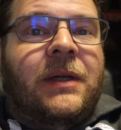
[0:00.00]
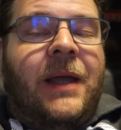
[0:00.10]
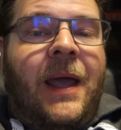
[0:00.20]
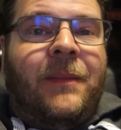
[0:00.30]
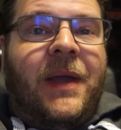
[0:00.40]

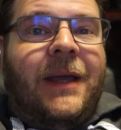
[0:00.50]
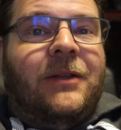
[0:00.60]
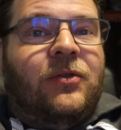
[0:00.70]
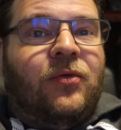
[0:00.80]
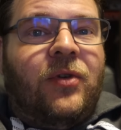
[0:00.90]
the
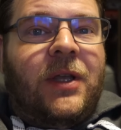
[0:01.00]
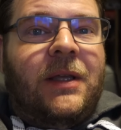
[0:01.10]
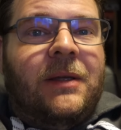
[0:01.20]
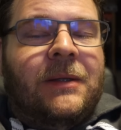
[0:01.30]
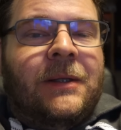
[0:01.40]

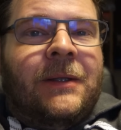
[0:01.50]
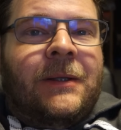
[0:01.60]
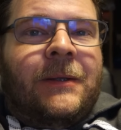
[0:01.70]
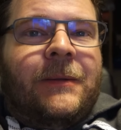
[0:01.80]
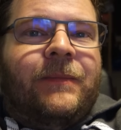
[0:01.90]
MK3,
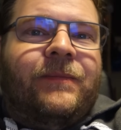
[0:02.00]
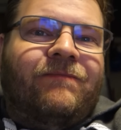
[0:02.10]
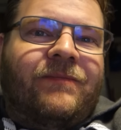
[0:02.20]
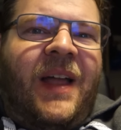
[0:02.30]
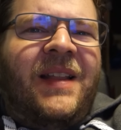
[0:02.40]

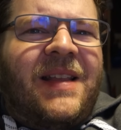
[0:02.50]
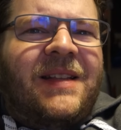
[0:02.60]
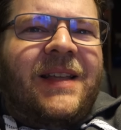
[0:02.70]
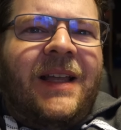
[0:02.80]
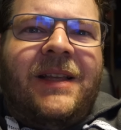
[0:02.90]
I
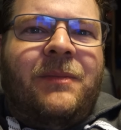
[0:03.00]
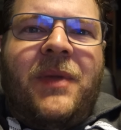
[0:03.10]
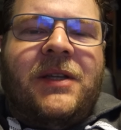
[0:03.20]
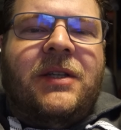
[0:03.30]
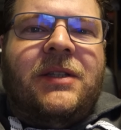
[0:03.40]
didn't get that
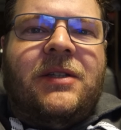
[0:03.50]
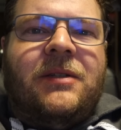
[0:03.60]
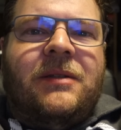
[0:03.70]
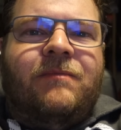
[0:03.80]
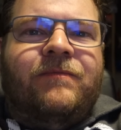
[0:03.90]

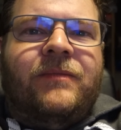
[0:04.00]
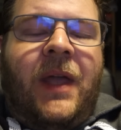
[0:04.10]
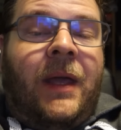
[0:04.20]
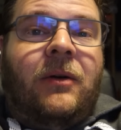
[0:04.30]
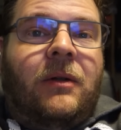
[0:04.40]
message
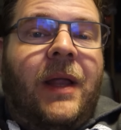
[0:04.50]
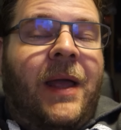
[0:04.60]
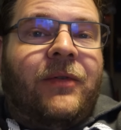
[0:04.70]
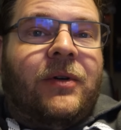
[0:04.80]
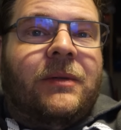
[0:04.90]
at all,
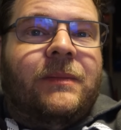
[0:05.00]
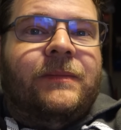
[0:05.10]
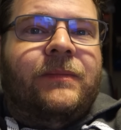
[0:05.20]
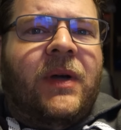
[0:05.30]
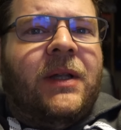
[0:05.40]
ever.
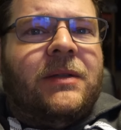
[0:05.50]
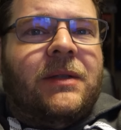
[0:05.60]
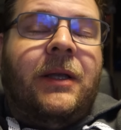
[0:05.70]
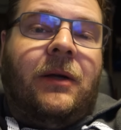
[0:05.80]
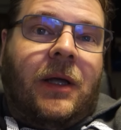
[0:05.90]
But
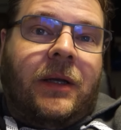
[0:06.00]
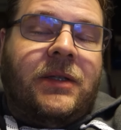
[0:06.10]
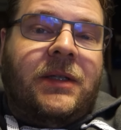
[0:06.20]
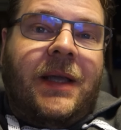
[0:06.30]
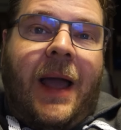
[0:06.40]
in all
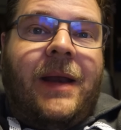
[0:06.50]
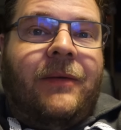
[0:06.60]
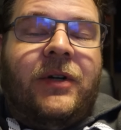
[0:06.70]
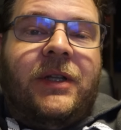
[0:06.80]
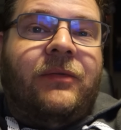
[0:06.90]
honesty, I
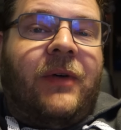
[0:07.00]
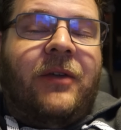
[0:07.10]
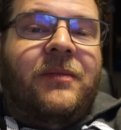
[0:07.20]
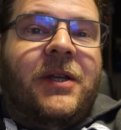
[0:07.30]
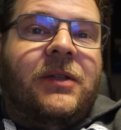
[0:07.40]
never did a
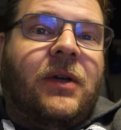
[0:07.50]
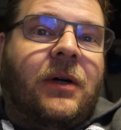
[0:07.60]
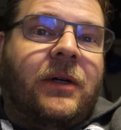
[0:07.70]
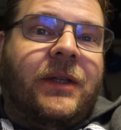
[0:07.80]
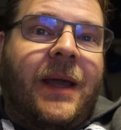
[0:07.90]
5 minute
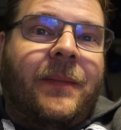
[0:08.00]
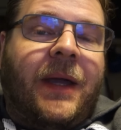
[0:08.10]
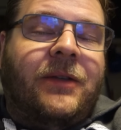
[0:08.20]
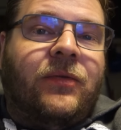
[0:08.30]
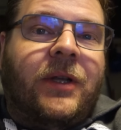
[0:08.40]
talk on the
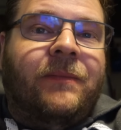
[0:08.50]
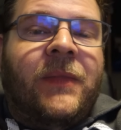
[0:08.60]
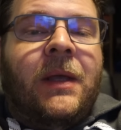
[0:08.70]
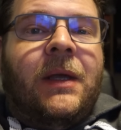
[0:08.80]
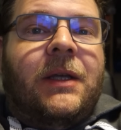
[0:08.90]
MK3.
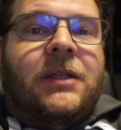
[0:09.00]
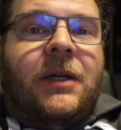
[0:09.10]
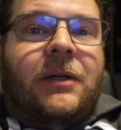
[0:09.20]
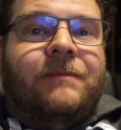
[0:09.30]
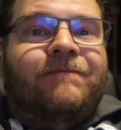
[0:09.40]

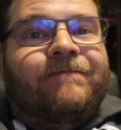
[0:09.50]
So,